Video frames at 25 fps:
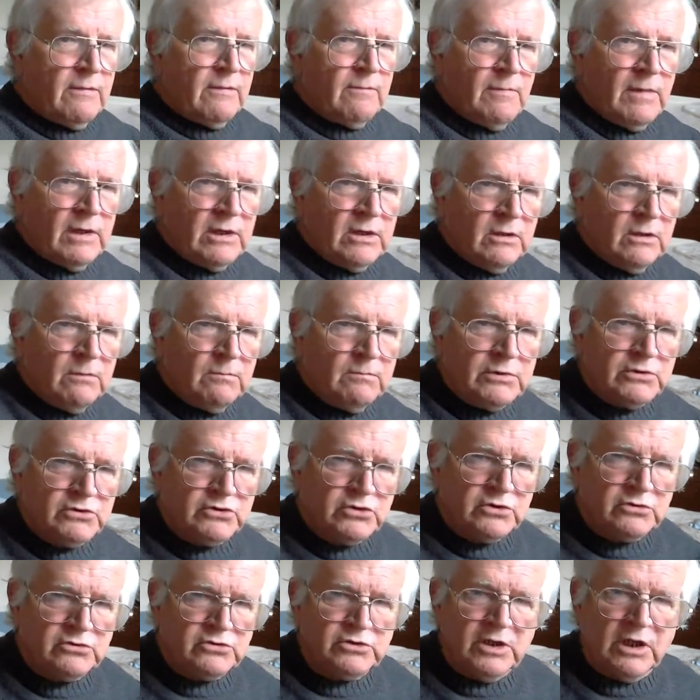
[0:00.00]
My
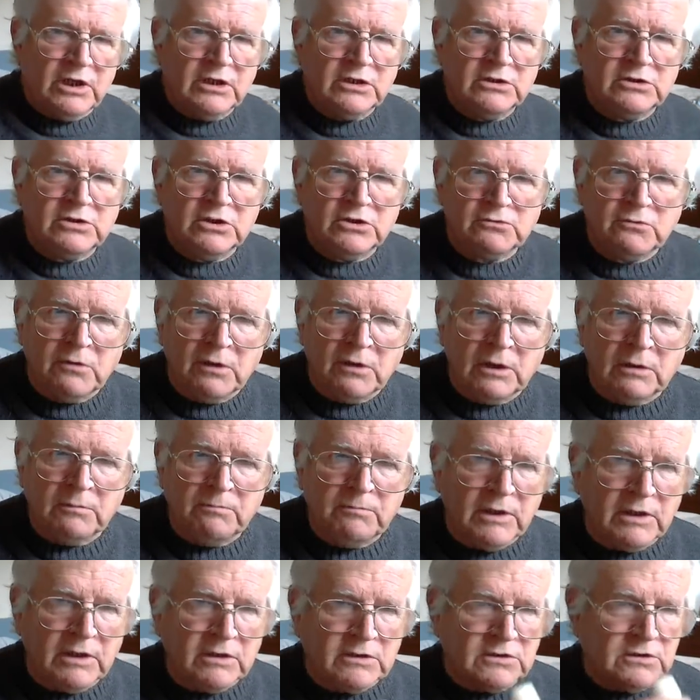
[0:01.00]
embouchure changes quite a
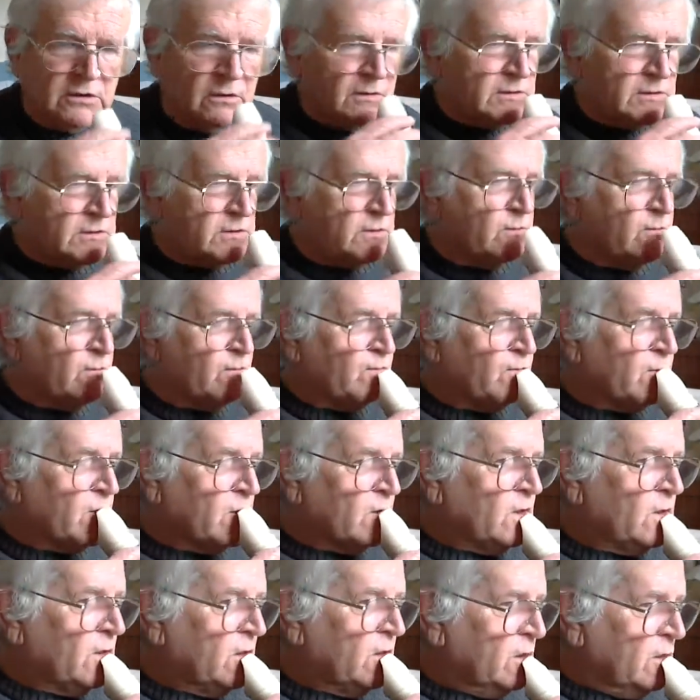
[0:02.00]
bit, so it's
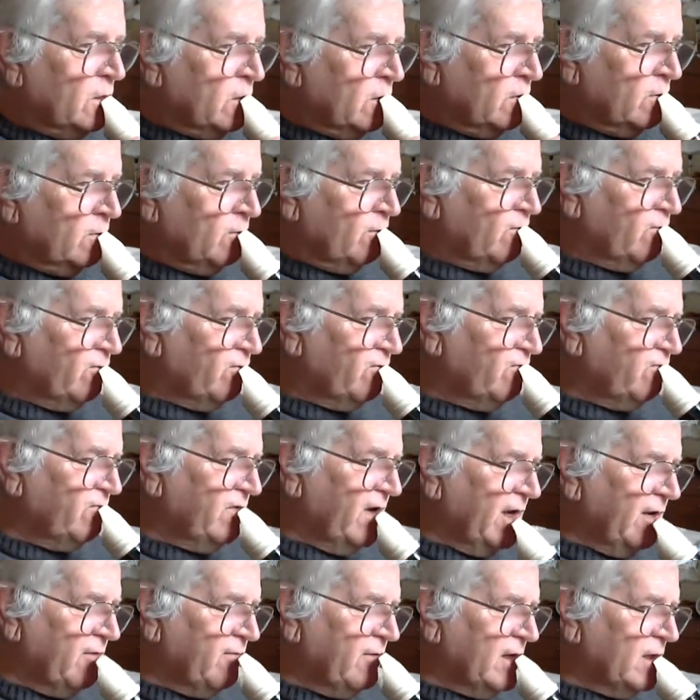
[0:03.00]

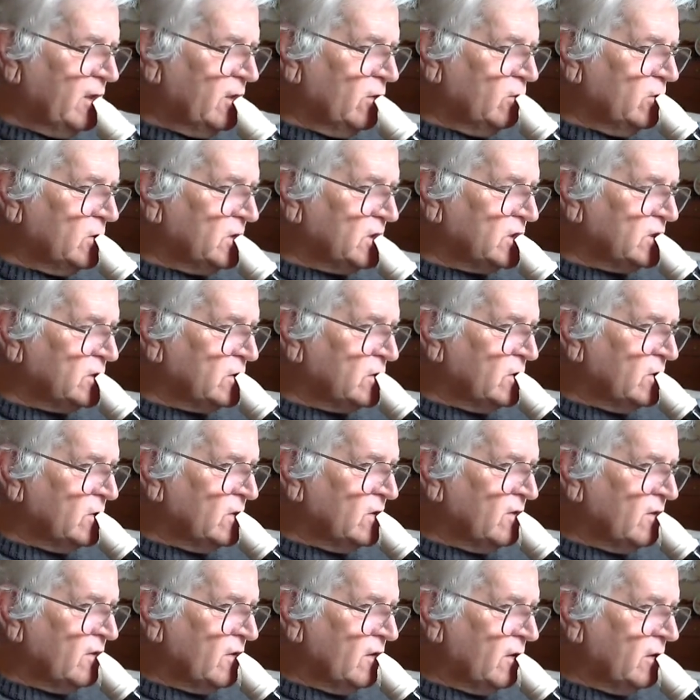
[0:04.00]
very loose
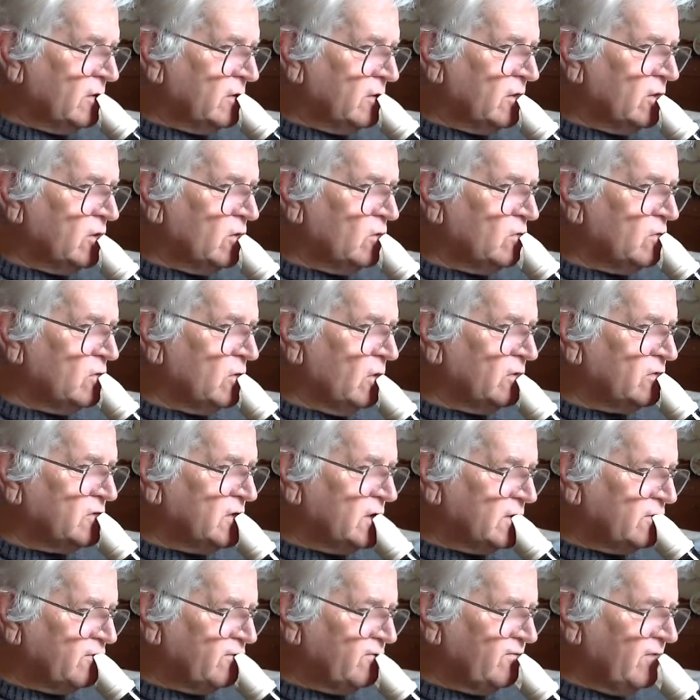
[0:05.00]
on the low note.
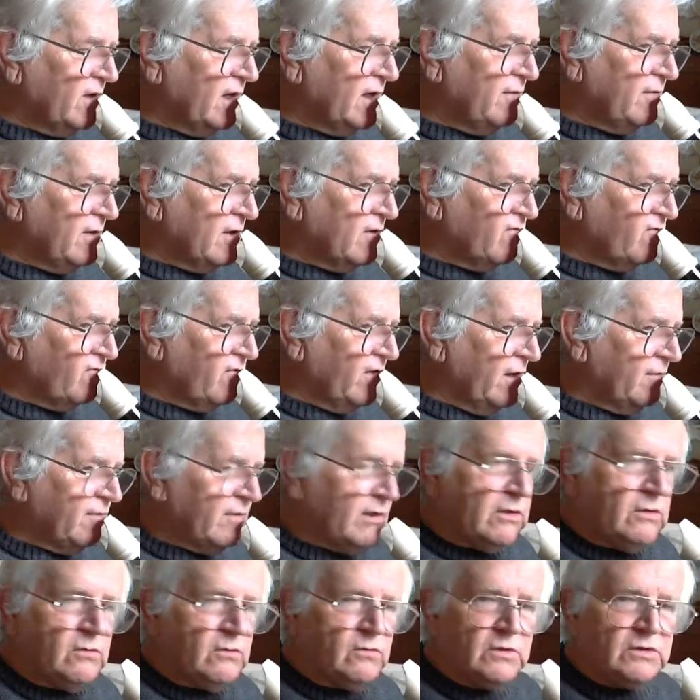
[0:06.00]
It's very,
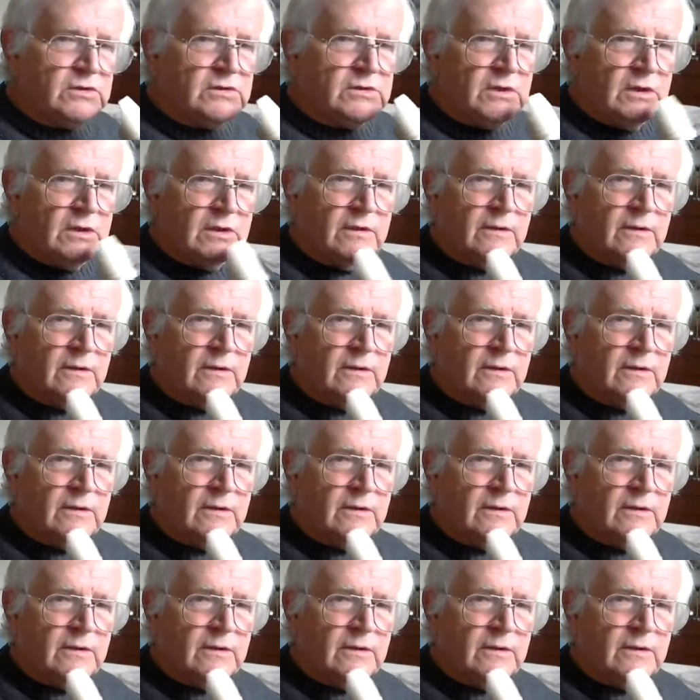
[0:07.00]
very loose.